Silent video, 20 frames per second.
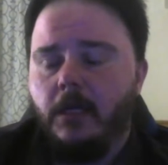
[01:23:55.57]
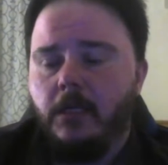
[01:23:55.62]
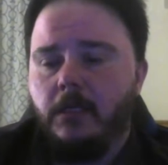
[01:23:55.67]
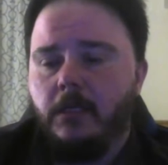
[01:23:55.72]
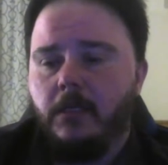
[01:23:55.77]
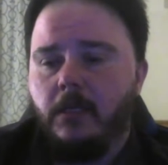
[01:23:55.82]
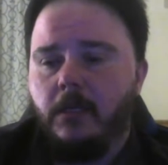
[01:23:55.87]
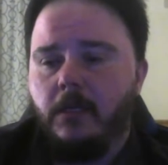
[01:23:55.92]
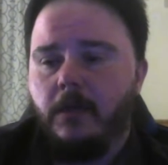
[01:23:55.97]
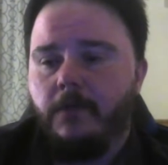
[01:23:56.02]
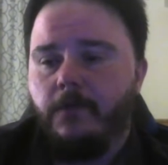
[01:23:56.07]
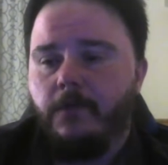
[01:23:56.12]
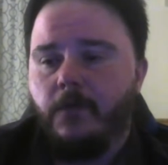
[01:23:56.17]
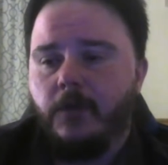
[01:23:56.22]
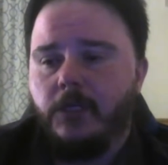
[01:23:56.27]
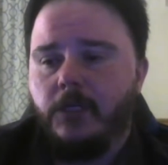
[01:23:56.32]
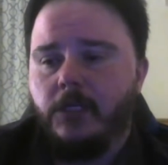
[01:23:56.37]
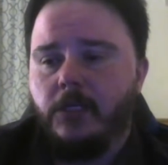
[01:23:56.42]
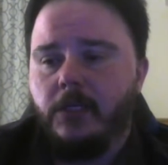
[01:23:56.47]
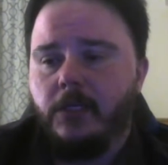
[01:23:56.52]
and and
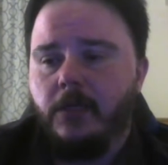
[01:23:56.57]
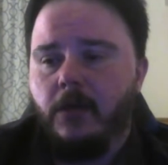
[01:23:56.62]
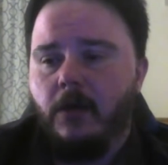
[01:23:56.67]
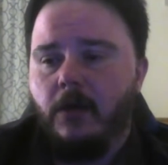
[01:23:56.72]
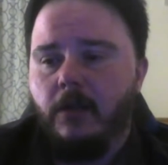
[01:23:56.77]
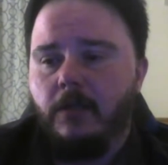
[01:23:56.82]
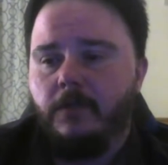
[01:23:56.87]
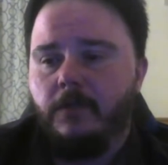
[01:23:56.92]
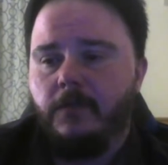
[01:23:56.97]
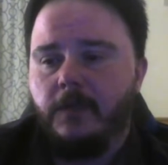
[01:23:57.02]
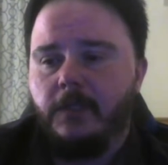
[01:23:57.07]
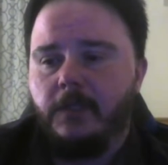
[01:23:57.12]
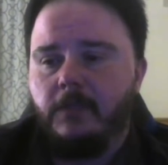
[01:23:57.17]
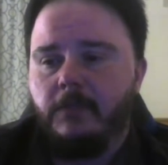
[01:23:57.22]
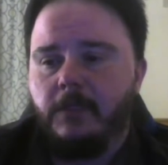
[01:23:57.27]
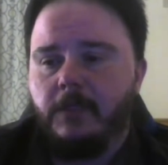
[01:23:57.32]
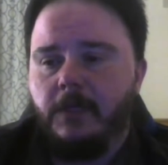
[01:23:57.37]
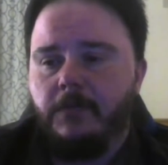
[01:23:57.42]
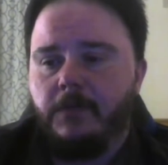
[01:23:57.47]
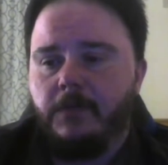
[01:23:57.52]
unfortunately, all the
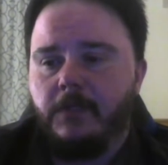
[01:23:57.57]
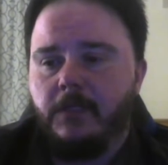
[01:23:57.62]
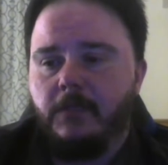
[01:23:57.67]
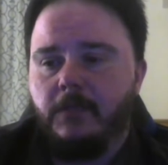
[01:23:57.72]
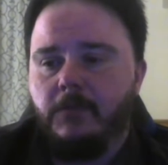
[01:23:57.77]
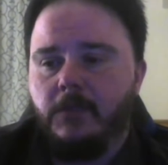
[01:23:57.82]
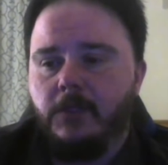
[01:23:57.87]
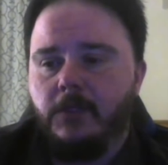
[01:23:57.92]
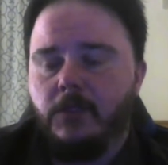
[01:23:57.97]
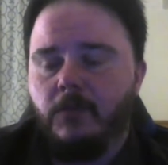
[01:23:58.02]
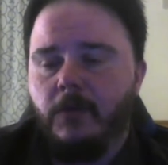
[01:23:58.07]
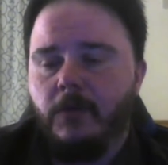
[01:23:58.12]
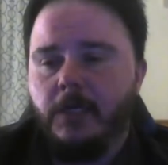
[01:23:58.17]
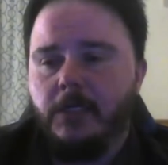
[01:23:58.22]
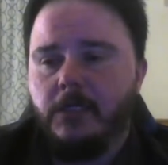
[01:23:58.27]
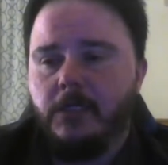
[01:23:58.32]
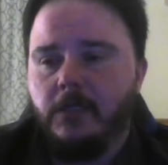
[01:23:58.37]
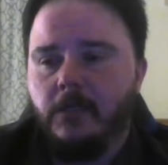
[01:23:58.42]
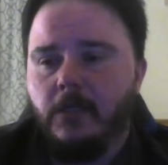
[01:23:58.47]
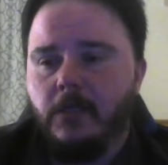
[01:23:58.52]
victims have the same
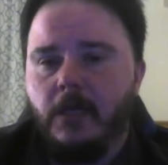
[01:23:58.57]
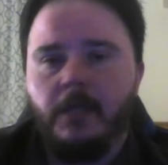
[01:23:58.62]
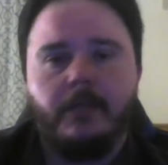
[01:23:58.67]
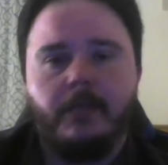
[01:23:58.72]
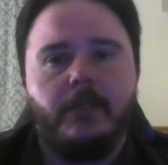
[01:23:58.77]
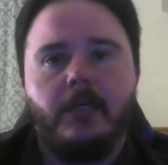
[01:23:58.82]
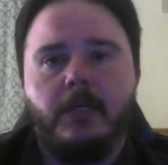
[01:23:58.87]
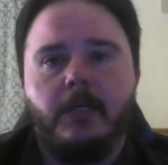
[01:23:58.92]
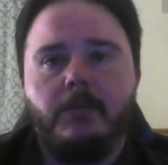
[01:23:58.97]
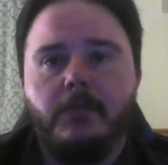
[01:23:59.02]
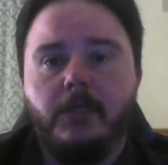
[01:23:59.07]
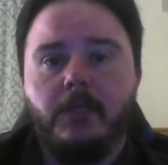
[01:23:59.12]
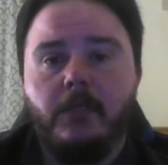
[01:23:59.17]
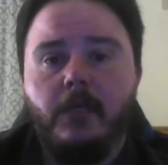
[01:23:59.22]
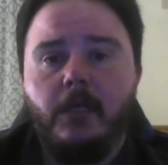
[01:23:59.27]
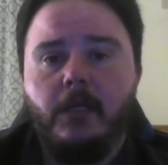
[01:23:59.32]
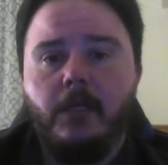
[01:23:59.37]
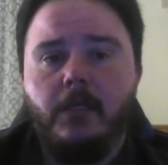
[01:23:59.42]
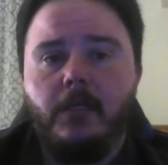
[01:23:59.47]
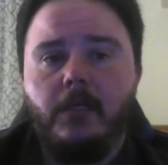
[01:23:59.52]
situation a lot of times,
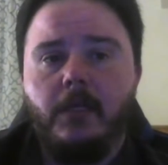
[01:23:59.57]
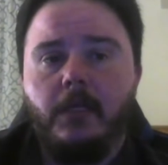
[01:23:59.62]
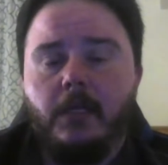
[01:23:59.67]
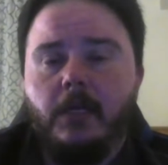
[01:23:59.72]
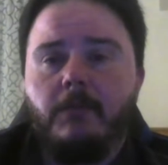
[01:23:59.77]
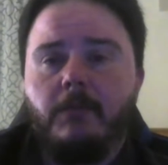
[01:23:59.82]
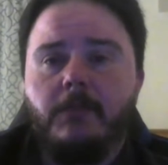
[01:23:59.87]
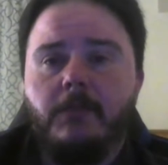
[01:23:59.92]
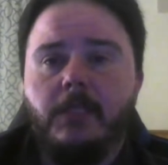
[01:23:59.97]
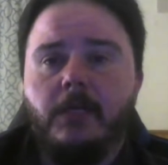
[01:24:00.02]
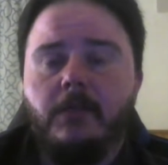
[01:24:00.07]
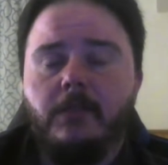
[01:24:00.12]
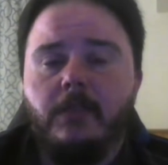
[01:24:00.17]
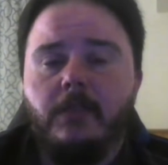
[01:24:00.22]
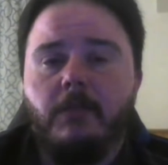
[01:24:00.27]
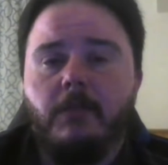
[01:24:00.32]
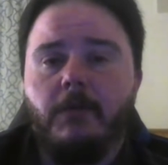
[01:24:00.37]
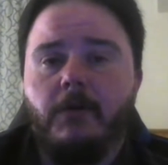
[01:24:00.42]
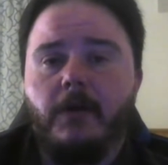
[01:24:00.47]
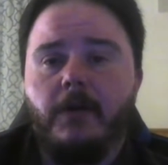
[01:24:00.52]
and, and it comes
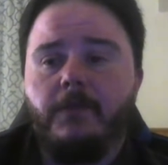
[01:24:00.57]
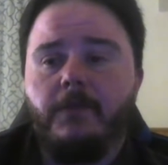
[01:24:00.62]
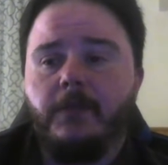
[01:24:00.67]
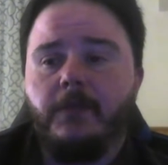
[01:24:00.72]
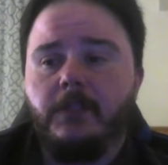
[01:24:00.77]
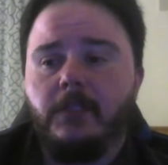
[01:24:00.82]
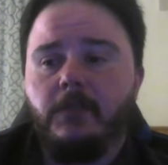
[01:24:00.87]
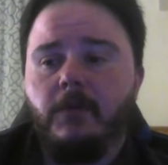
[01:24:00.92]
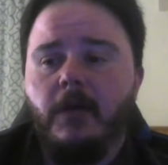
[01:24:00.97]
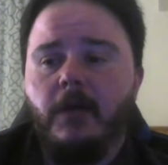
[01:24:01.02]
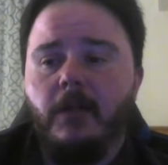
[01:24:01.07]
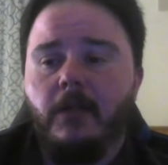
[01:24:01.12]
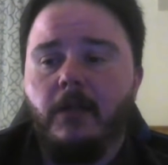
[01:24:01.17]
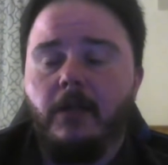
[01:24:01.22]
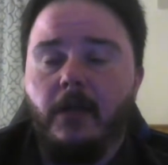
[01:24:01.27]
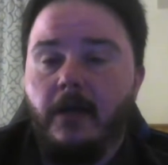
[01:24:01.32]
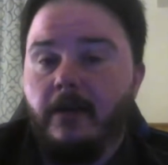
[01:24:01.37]
down to demographics as well.